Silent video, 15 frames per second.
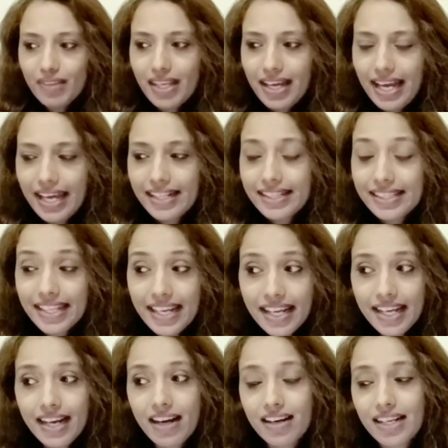And they
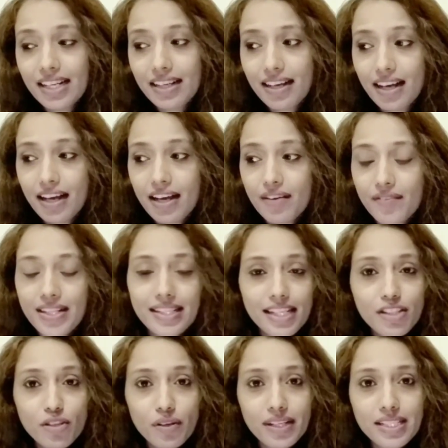are like, when they
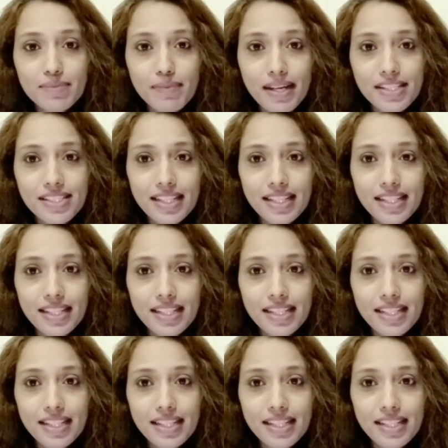talk in Spanish,